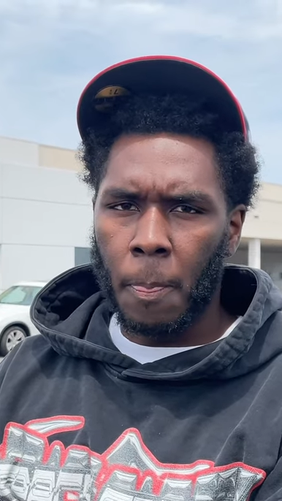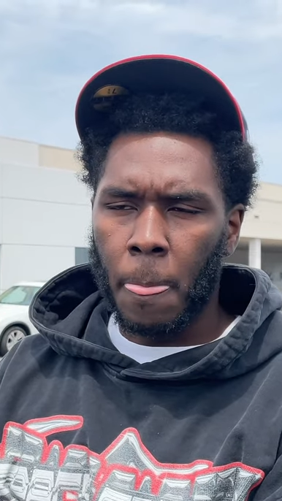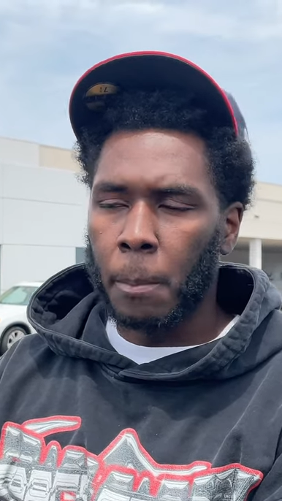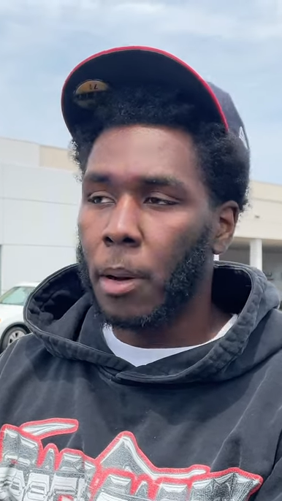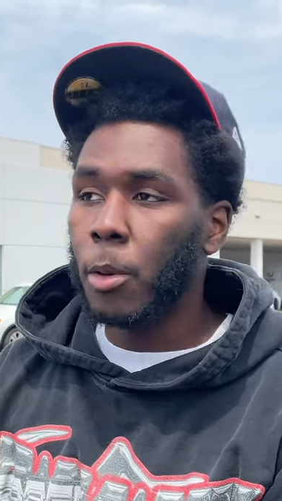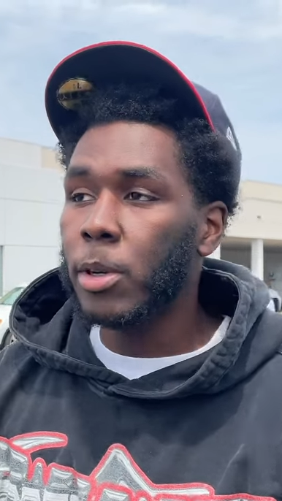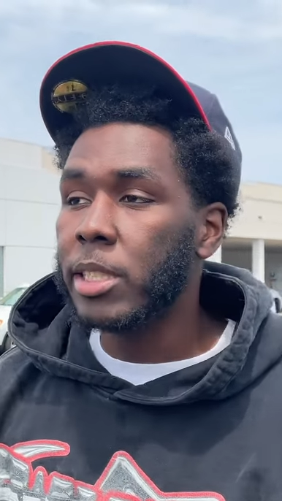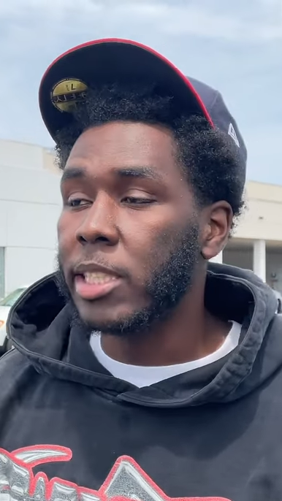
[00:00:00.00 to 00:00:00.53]

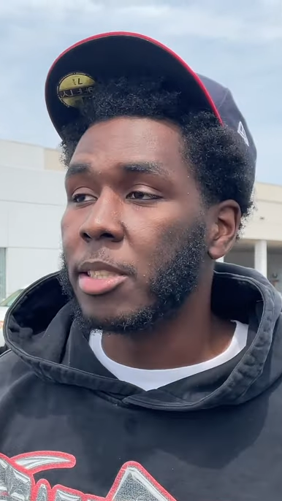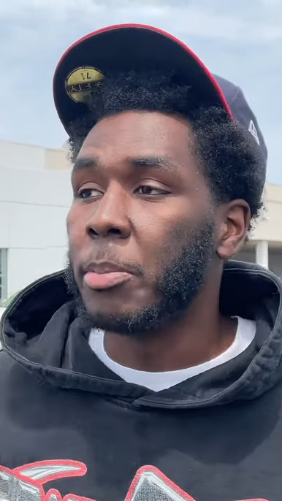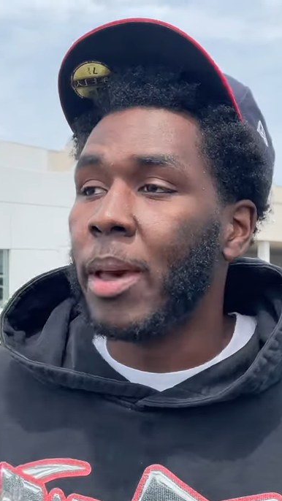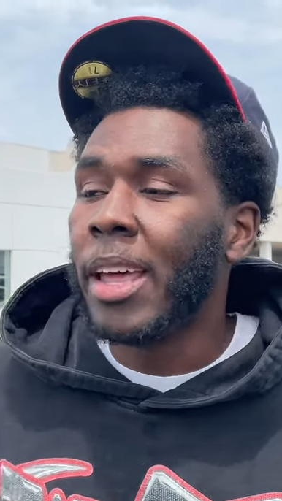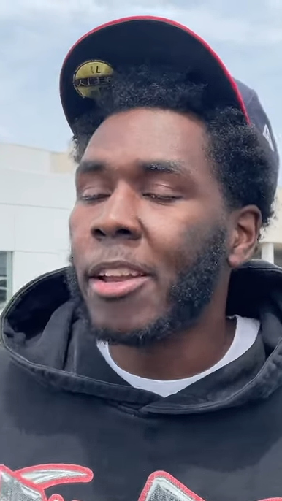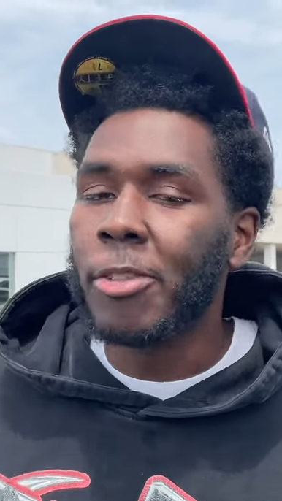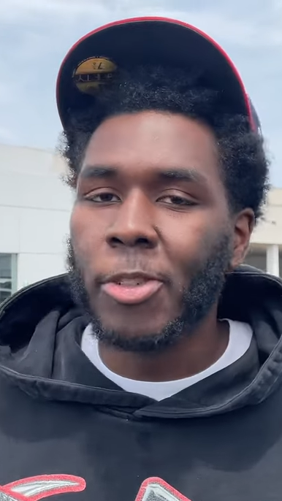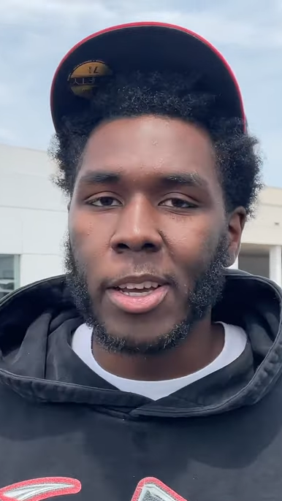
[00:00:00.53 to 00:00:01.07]
But we just
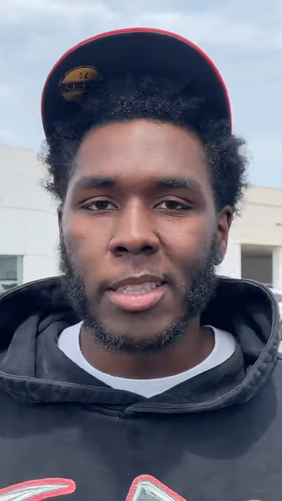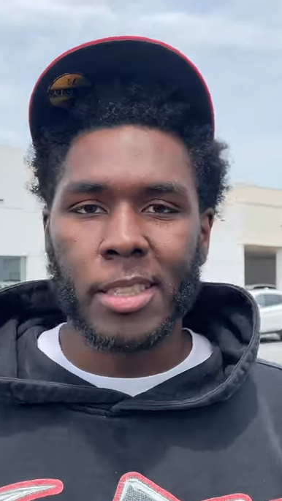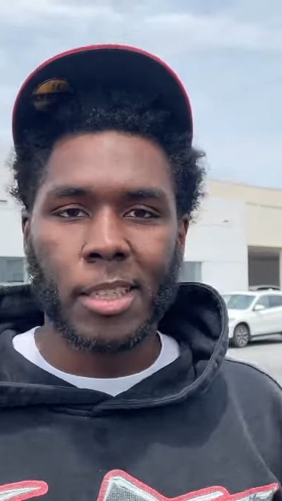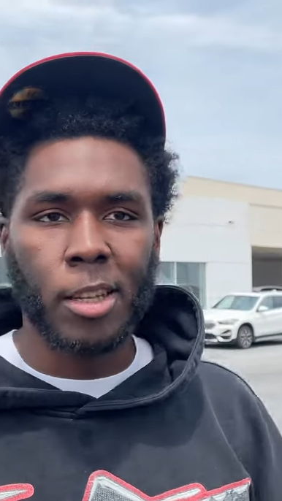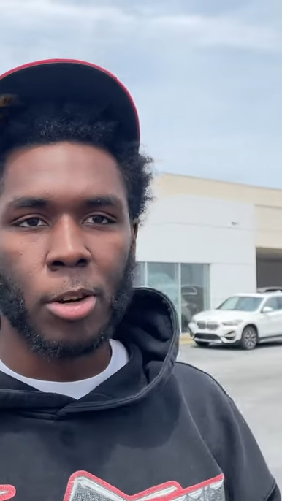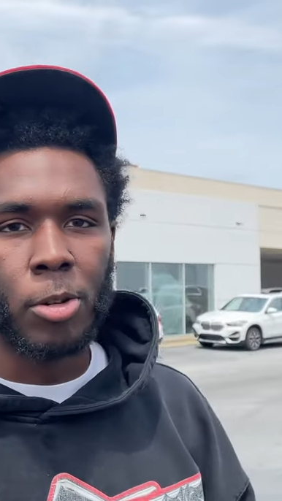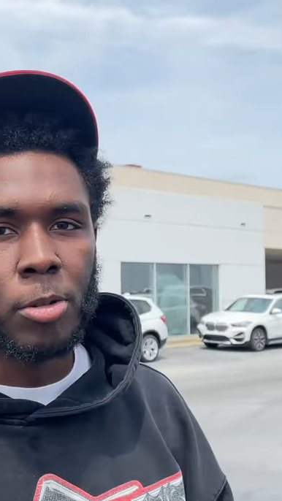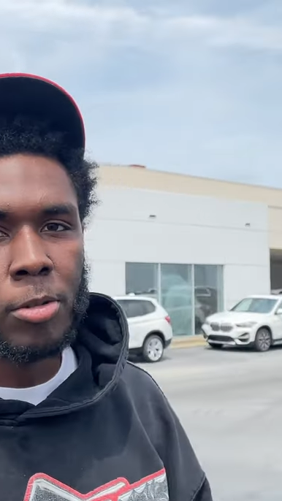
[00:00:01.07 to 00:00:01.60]
manifesting
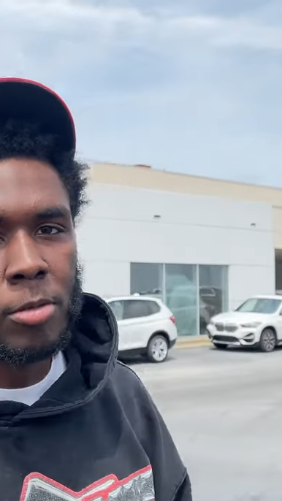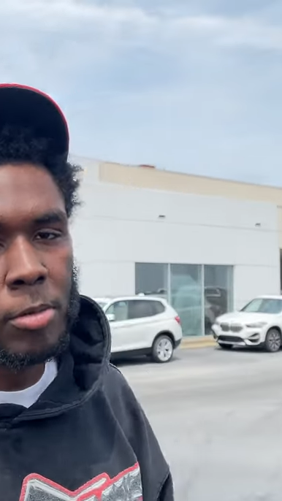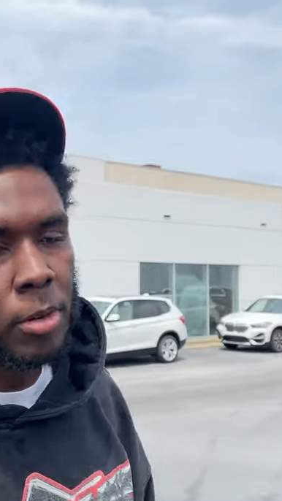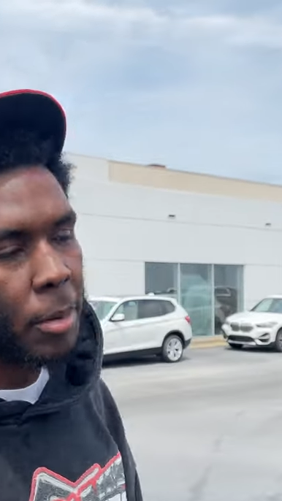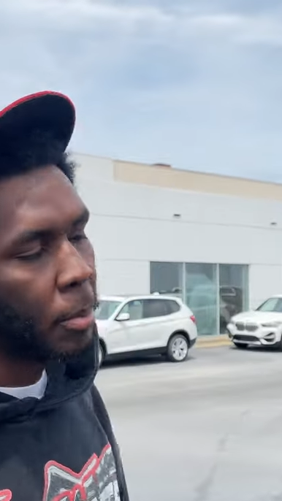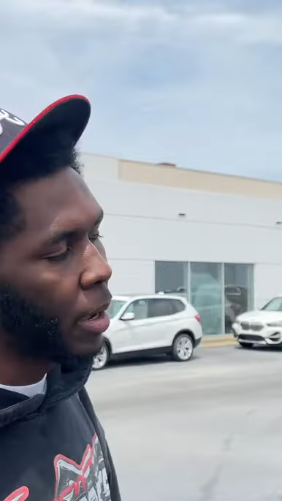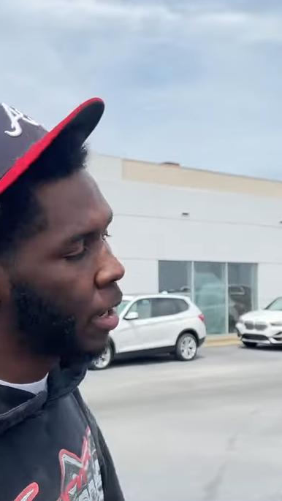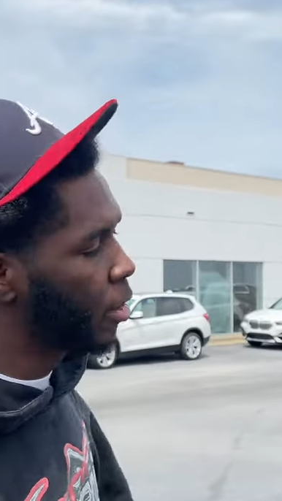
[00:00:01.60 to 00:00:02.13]
though. We
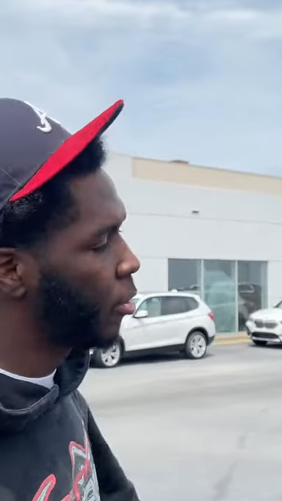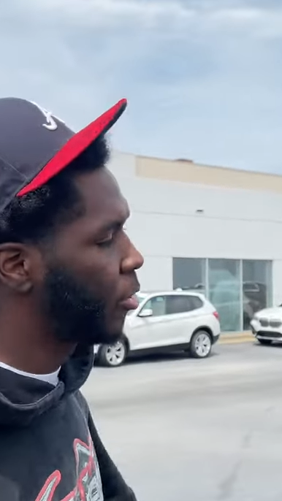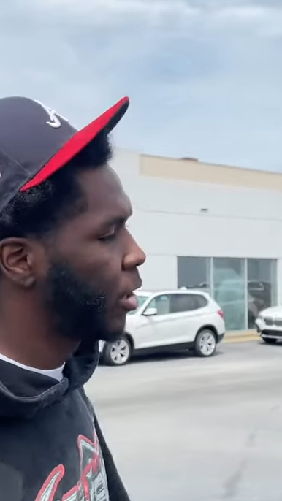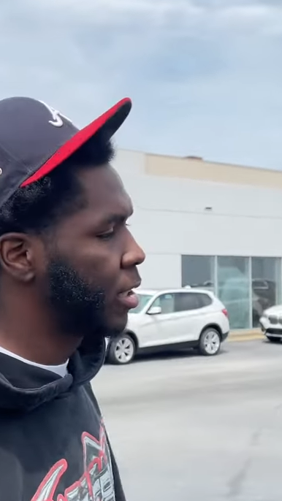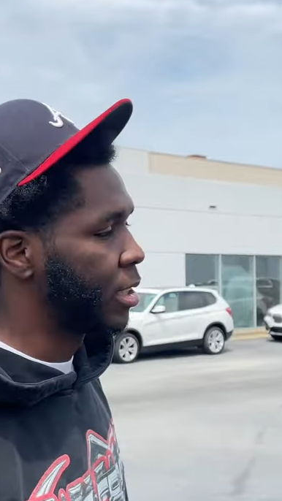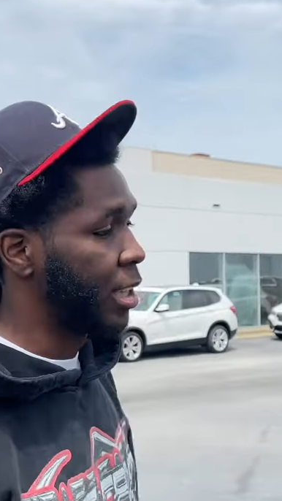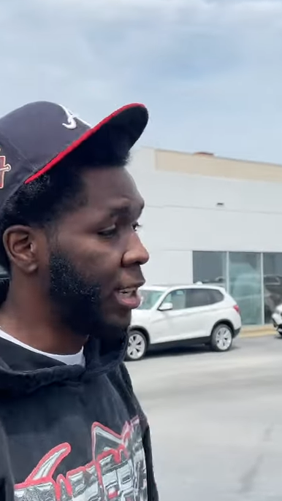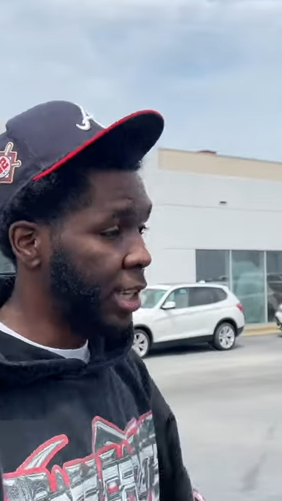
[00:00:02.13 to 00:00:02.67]
manifesting.